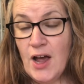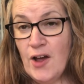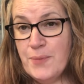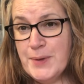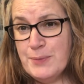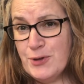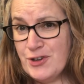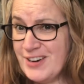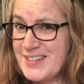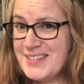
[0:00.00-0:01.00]
I've been
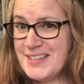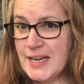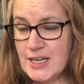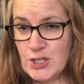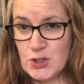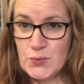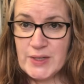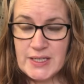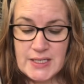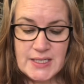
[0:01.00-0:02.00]
procrastinating doing
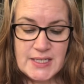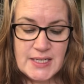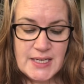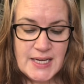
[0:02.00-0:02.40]
it.